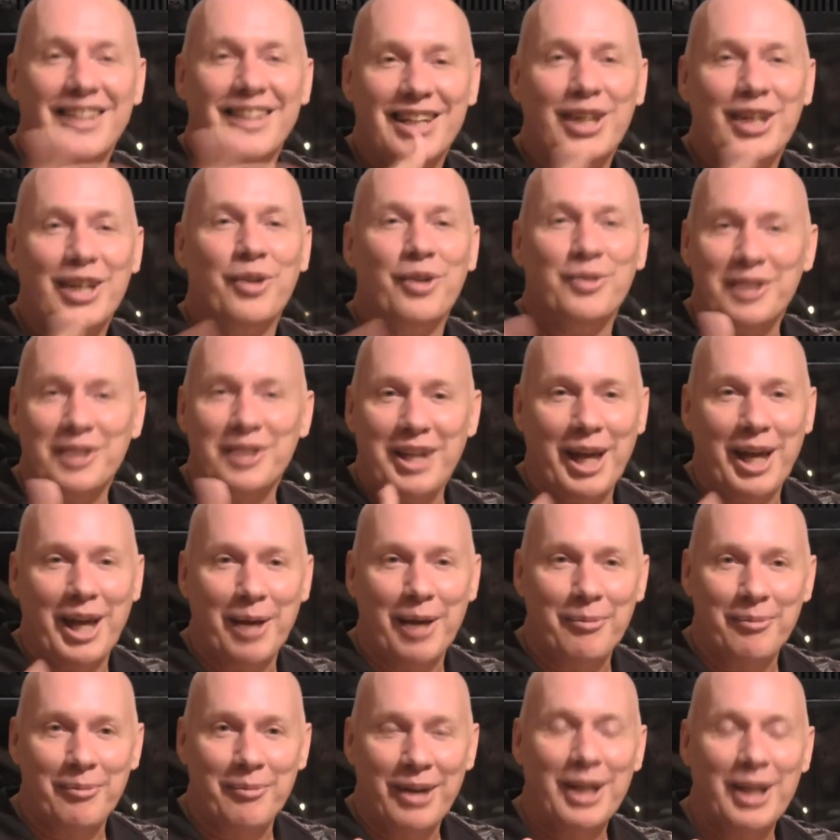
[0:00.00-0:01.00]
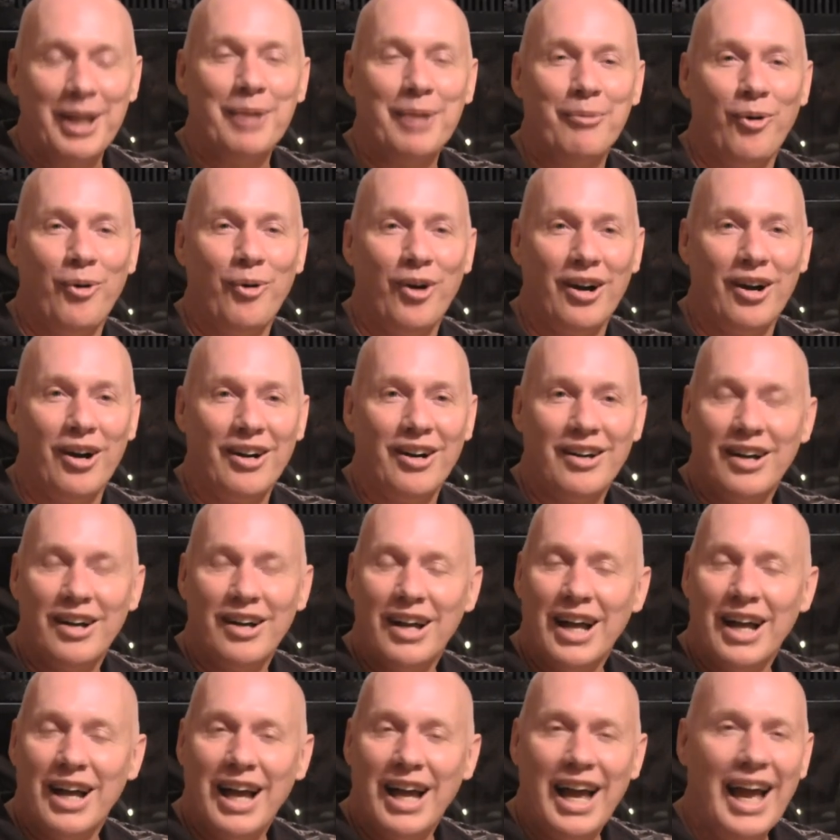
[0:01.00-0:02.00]
guilt game anymore.
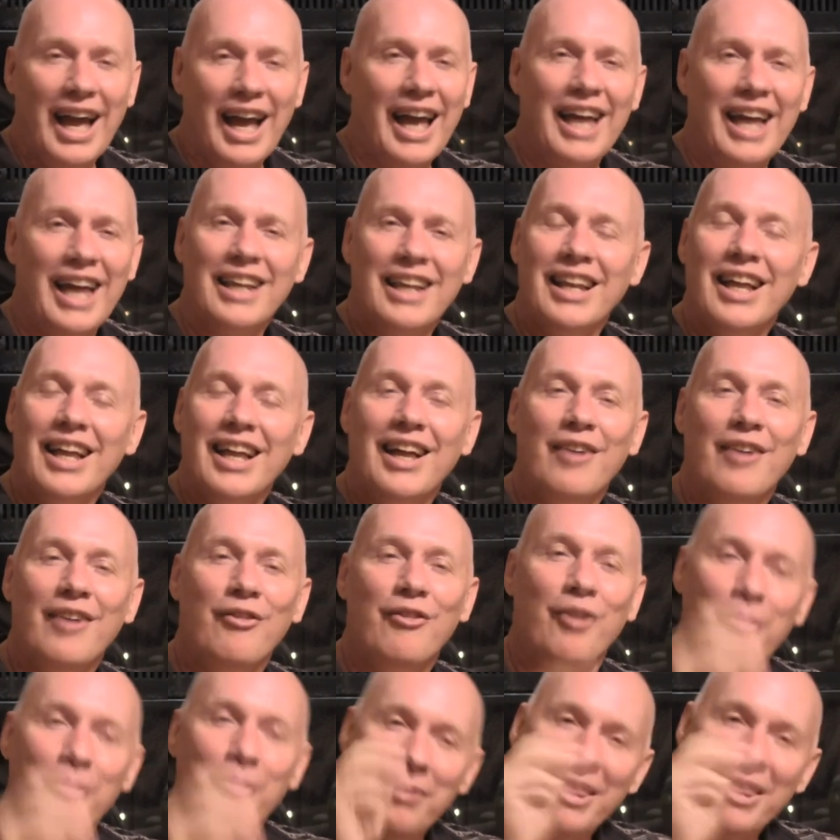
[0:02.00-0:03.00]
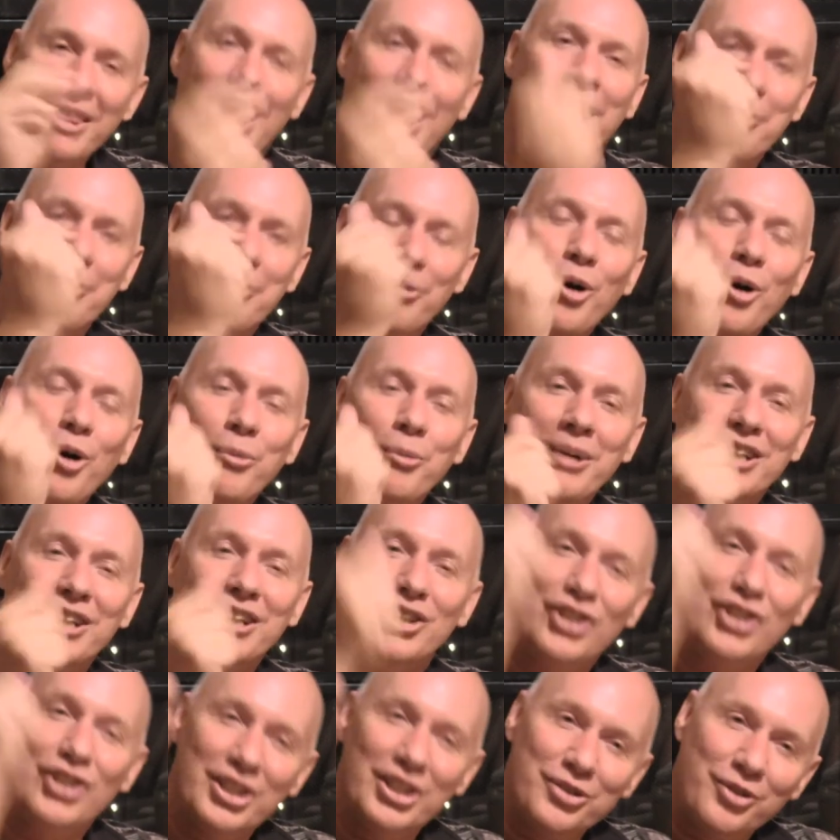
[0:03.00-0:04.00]
And from that
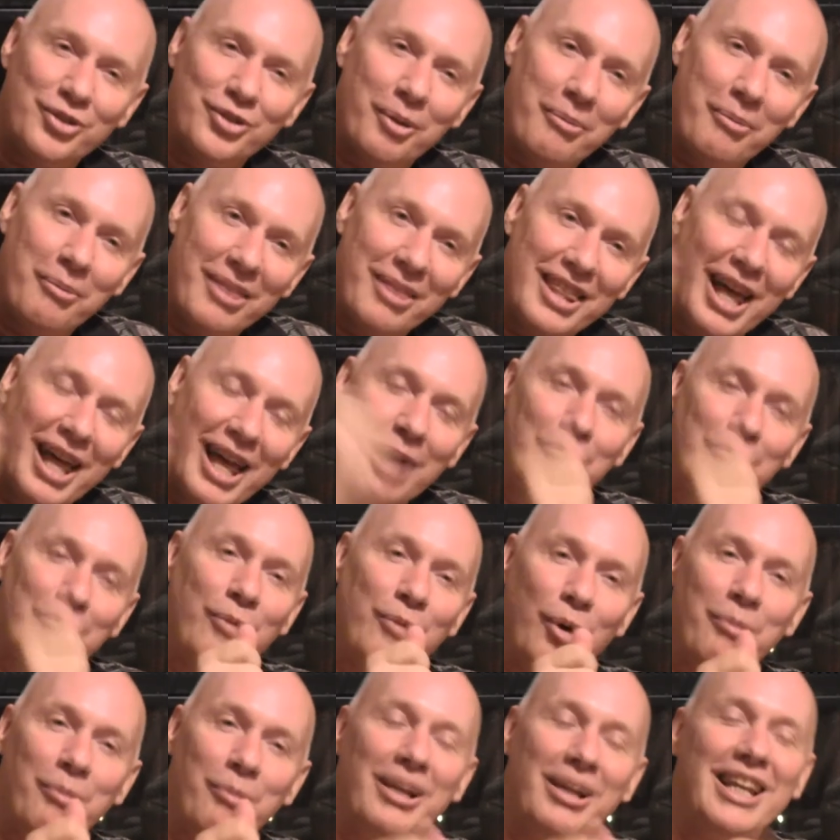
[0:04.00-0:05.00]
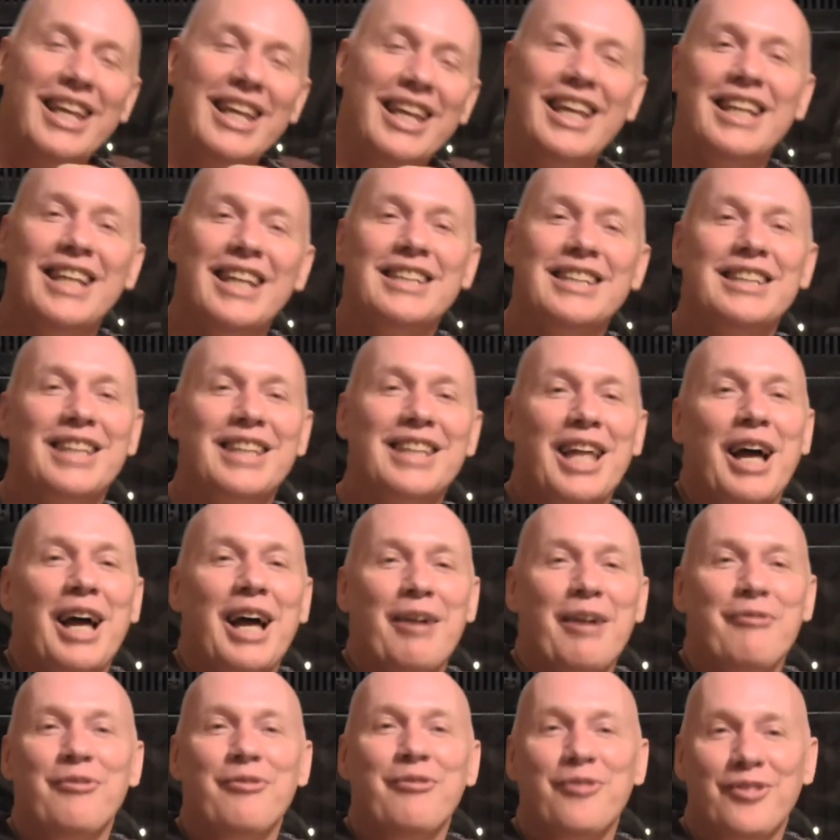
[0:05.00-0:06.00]
moment, just from that moment, his
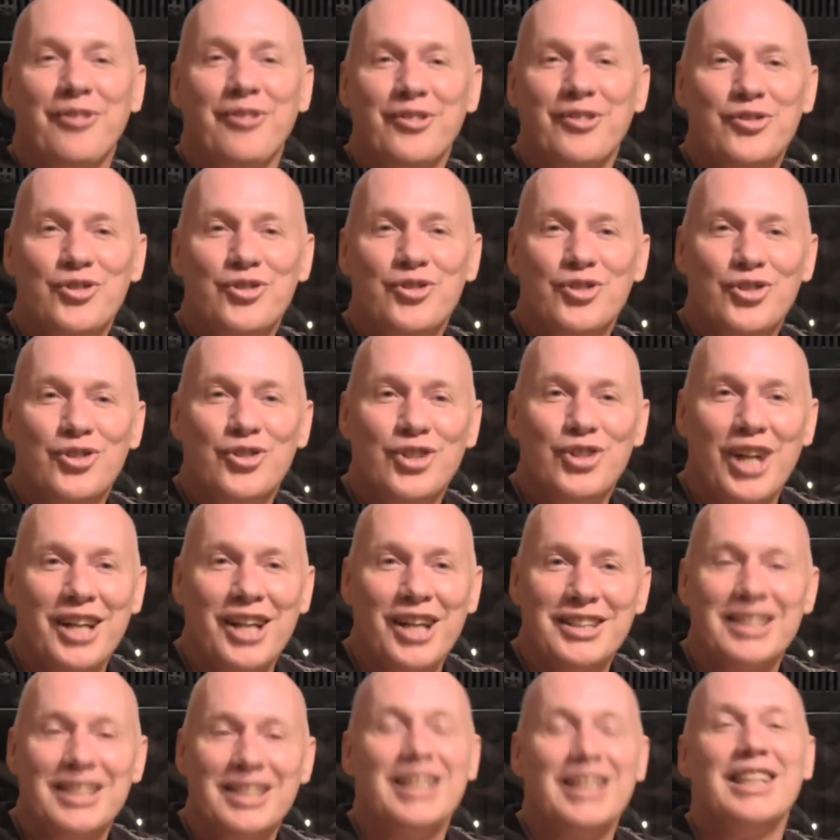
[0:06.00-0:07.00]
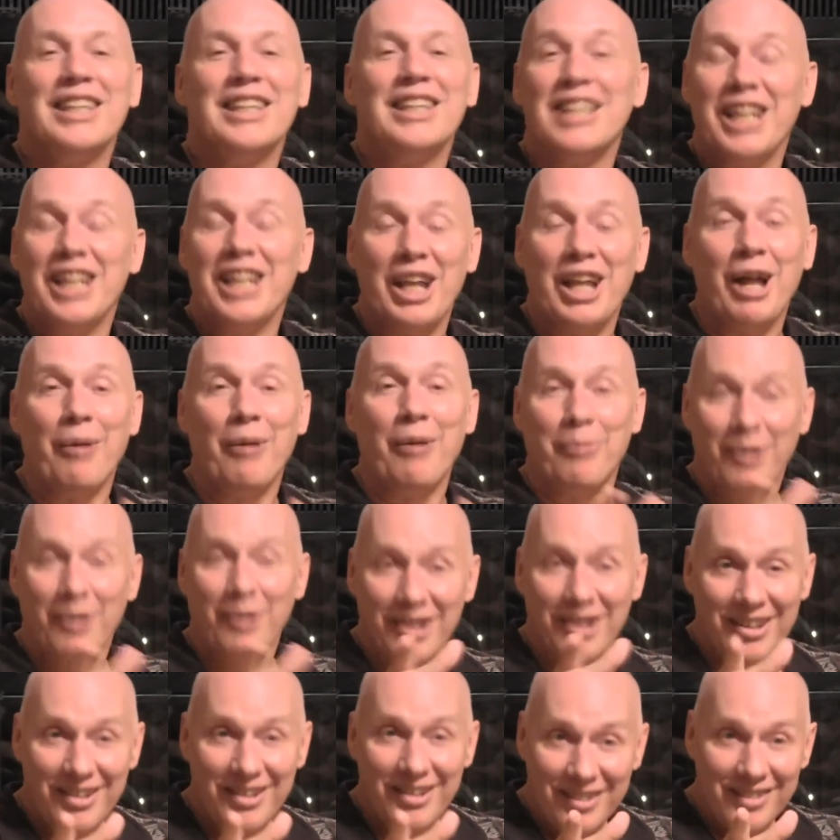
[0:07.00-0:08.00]
life just lit up.
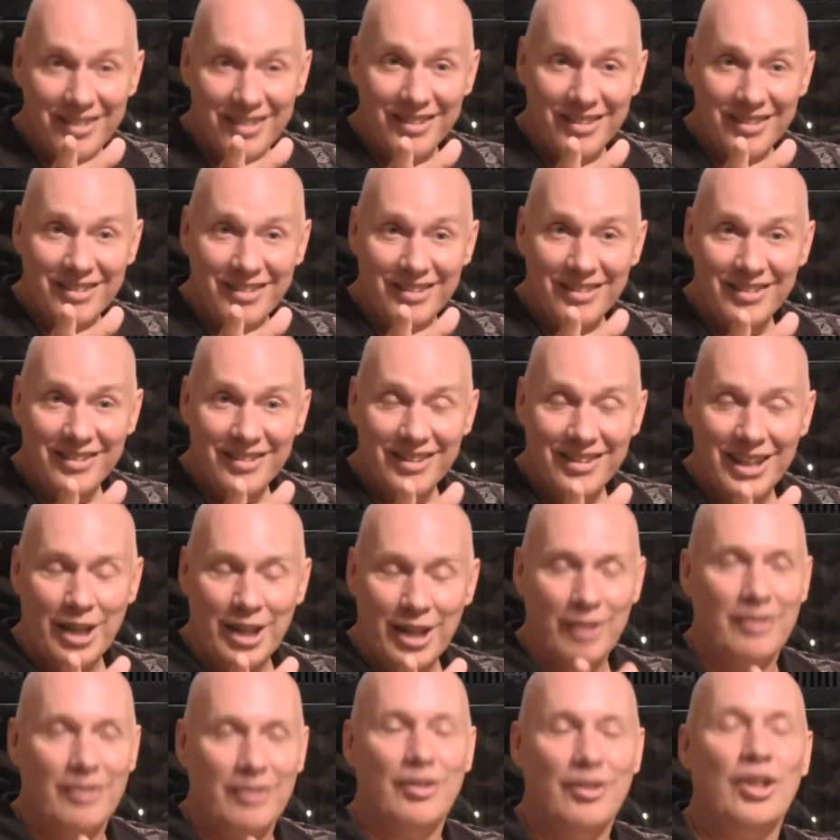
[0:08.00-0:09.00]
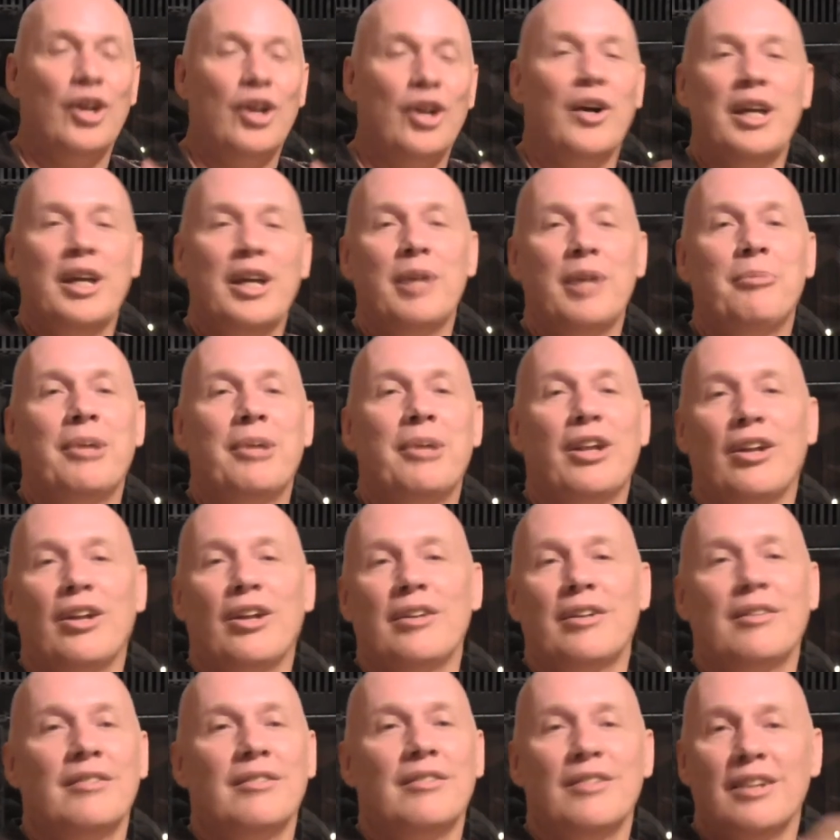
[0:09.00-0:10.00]
Mm. He, you know, he had been
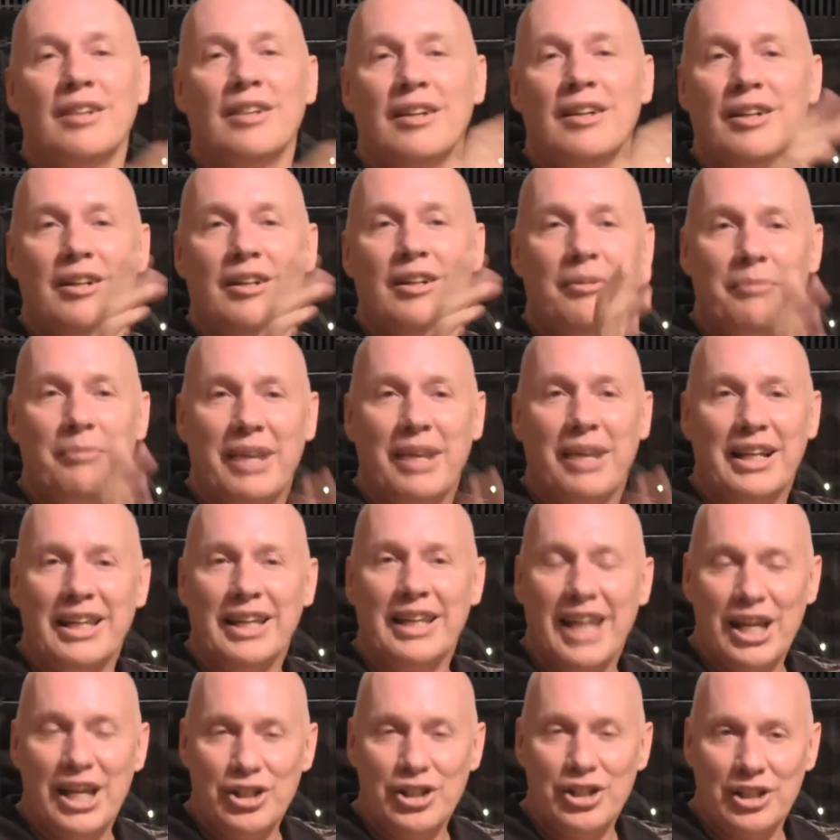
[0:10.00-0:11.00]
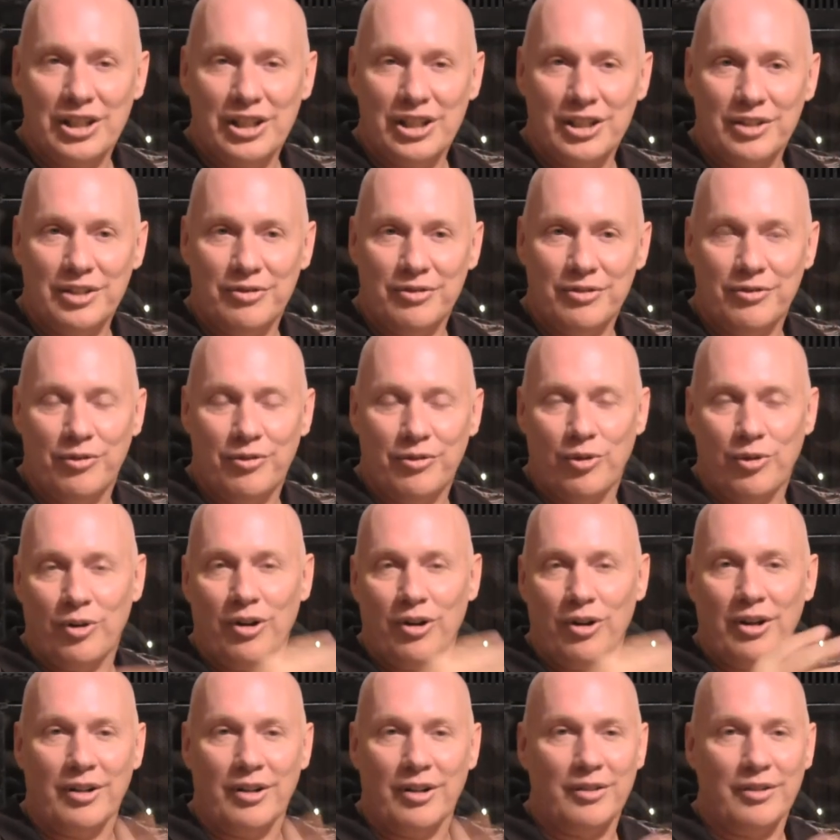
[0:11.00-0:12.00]
on medications
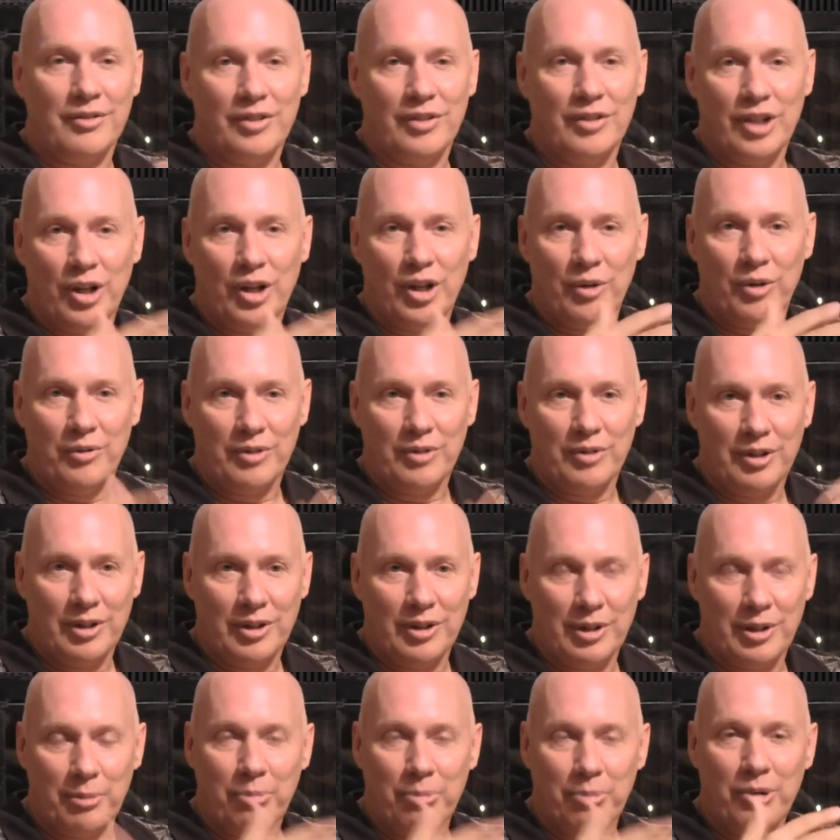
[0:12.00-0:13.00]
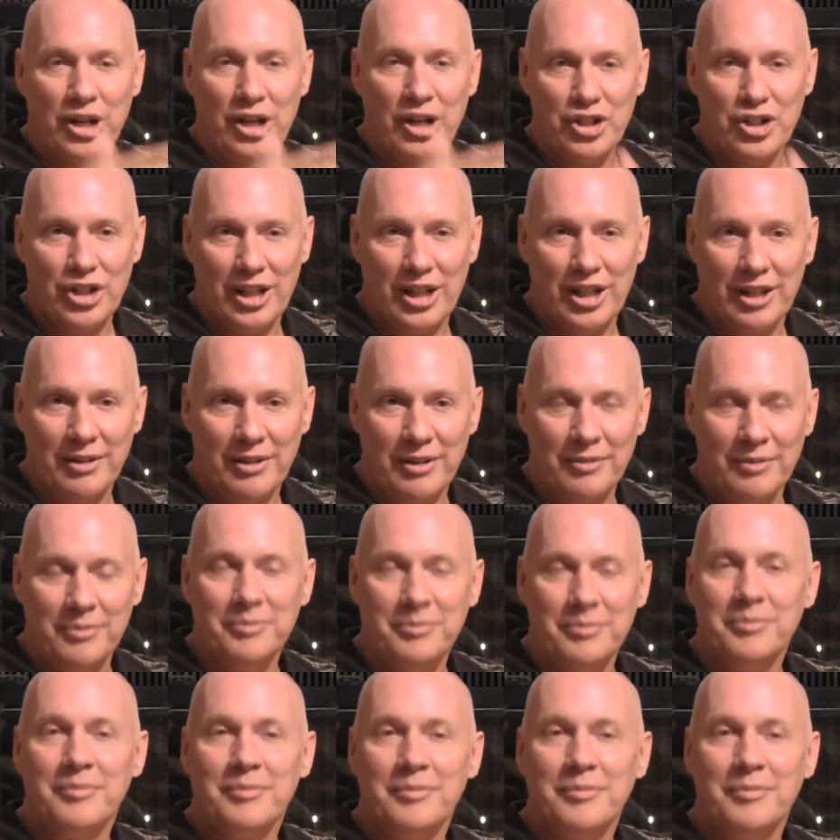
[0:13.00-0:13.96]
for, you know, depression.